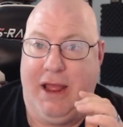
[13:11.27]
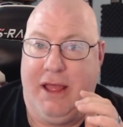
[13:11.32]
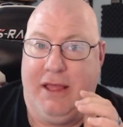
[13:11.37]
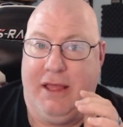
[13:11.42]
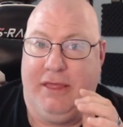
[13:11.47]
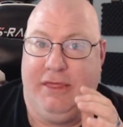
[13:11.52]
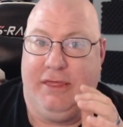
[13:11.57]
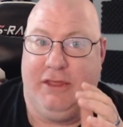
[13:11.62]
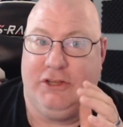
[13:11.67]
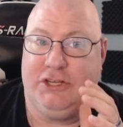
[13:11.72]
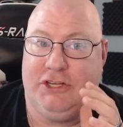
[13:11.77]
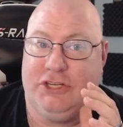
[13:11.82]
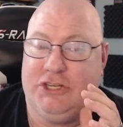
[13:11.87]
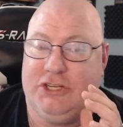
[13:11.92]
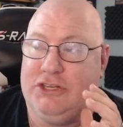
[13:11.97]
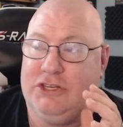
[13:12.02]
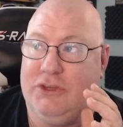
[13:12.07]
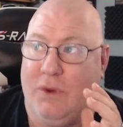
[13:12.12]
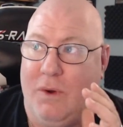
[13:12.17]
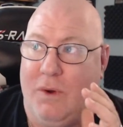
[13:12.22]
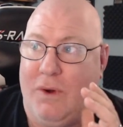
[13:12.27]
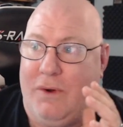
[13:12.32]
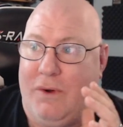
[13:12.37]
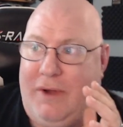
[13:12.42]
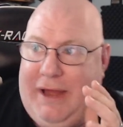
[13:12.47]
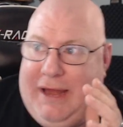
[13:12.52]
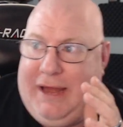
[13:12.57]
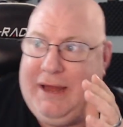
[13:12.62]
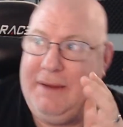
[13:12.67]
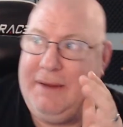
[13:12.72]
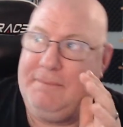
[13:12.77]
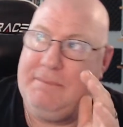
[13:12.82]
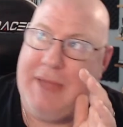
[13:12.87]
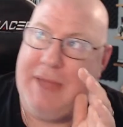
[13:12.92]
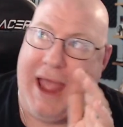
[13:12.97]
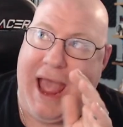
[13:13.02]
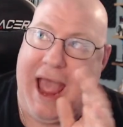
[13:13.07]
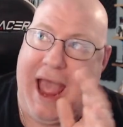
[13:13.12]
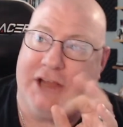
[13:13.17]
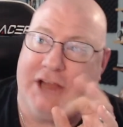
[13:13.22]
the story
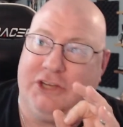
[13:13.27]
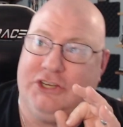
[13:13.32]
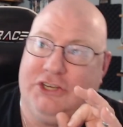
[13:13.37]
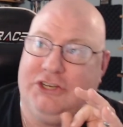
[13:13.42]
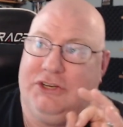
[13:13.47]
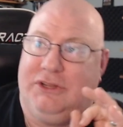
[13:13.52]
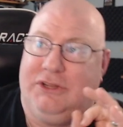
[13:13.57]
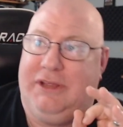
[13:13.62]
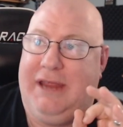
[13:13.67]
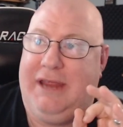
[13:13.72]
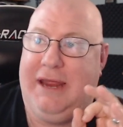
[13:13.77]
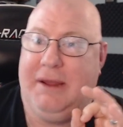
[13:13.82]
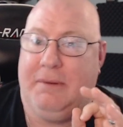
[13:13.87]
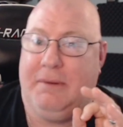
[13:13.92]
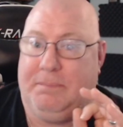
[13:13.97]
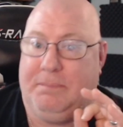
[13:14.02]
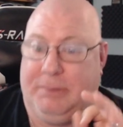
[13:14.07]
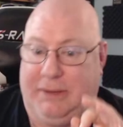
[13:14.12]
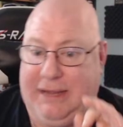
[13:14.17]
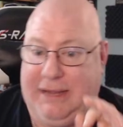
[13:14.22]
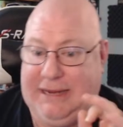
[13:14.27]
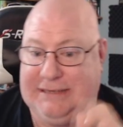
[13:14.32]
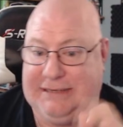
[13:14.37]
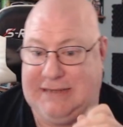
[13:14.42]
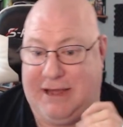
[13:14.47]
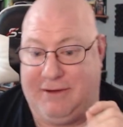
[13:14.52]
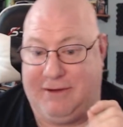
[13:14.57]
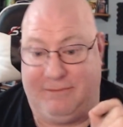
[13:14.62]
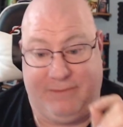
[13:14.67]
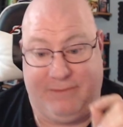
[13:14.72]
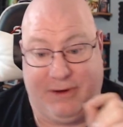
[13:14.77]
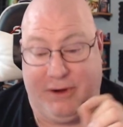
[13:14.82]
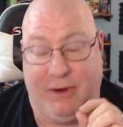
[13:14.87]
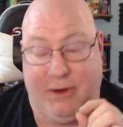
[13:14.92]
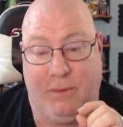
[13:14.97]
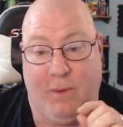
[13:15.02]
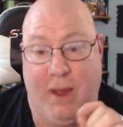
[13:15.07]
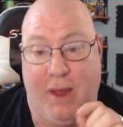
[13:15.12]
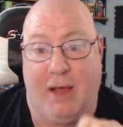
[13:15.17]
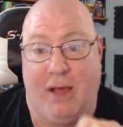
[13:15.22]
actually plays out very
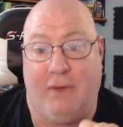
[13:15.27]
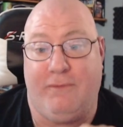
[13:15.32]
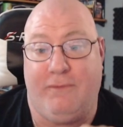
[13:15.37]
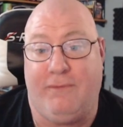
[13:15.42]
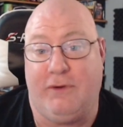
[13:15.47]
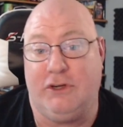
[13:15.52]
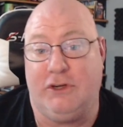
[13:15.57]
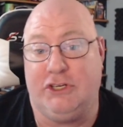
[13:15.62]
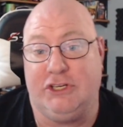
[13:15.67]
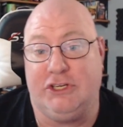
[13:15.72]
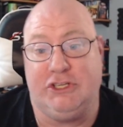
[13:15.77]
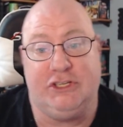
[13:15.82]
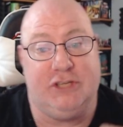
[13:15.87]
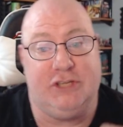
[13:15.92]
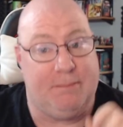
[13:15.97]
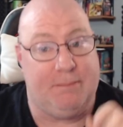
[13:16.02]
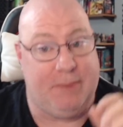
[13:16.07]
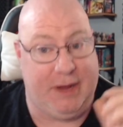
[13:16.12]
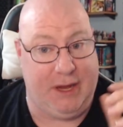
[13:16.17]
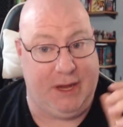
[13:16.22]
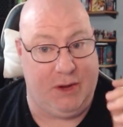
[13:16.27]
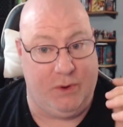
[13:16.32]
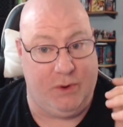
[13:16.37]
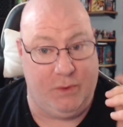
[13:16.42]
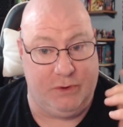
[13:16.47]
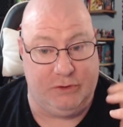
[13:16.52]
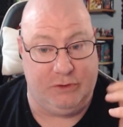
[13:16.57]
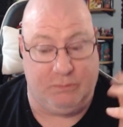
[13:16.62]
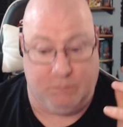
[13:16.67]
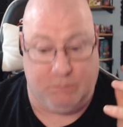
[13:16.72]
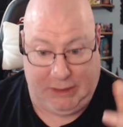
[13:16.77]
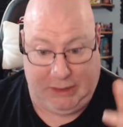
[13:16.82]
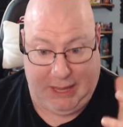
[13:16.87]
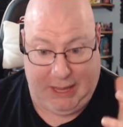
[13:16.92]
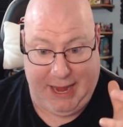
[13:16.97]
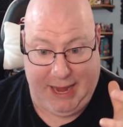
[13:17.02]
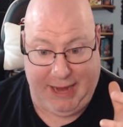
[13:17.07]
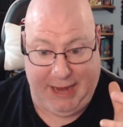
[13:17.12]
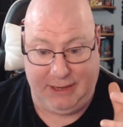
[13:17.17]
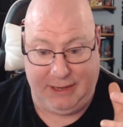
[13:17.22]
well for somebody who is
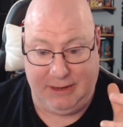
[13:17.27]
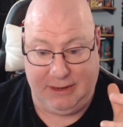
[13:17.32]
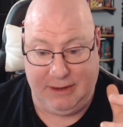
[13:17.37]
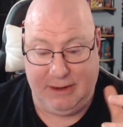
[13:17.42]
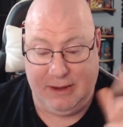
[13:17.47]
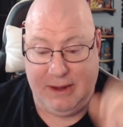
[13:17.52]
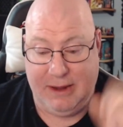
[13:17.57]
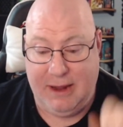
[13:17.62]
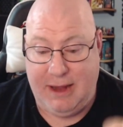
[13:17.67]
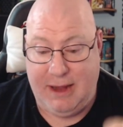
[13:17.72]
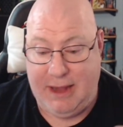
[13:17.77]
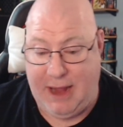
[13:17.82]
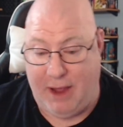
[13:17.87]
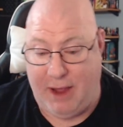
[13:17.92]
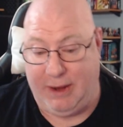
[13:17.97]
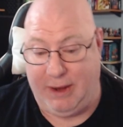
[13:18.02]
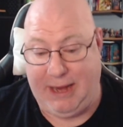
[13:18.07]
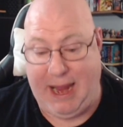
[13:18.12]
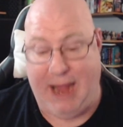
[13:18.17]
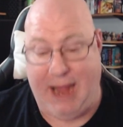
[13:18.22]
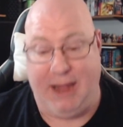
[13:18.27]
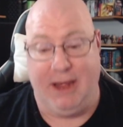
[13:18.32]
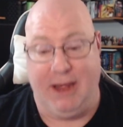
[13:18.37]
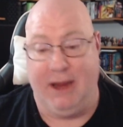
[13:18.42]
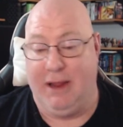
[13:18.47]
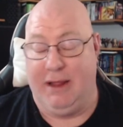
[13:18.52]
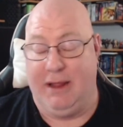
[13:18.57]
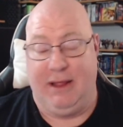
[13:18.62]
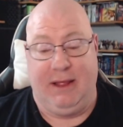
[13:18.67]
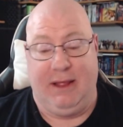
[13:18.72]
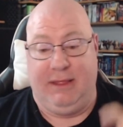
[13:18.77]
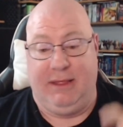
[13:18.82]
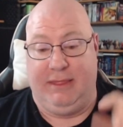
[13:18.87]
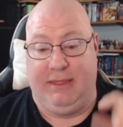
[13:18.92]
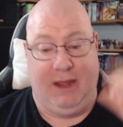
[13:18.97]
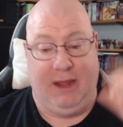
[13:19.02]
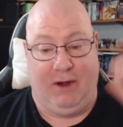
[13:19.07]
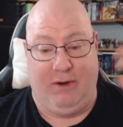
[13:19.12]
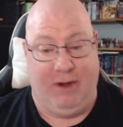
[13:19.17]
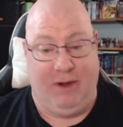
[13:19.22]
blind. Now, again,
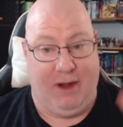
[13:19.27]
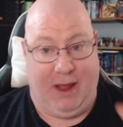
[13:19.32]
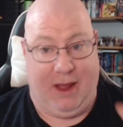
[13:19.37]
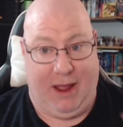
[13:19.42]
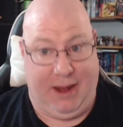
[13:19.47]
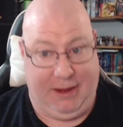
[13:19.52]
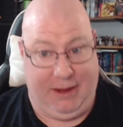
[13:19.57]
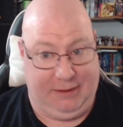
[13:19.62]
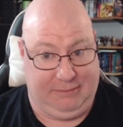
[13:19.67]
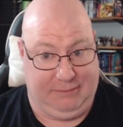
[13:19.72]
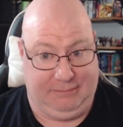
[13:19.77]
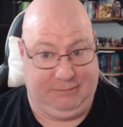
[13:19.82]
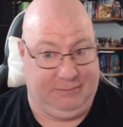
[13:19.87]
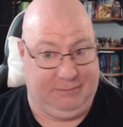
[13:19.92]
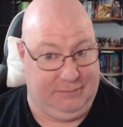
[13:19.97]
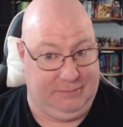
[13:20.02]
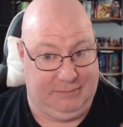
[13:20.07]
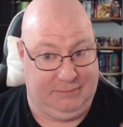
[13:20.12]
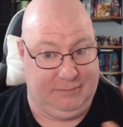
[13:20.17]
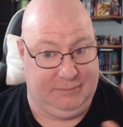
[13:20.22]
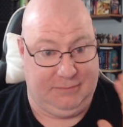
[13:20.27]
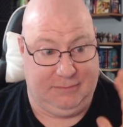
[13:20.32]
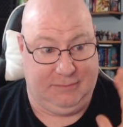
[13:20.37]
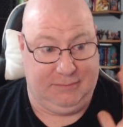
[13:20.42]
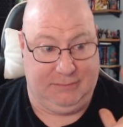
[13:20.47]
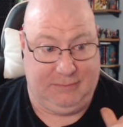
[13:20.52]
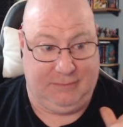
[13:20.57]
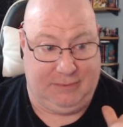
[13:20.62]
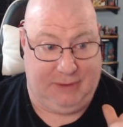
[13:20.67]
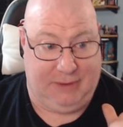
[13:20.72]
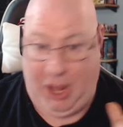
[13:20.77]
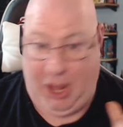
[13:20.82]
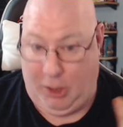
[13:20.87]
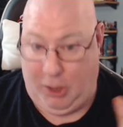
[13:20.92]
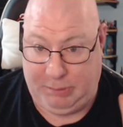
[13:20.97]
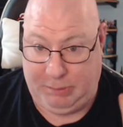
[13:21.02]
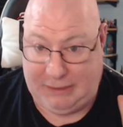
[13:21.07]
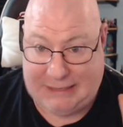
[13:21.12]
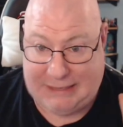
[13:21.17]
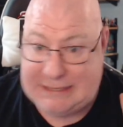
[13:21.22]
they're not
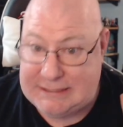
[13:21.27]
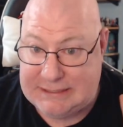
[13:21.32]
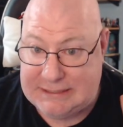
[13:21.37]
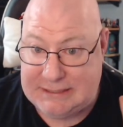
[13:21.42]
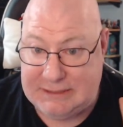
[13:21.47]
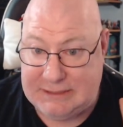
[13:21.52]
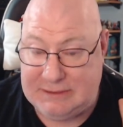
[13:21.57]
helpless.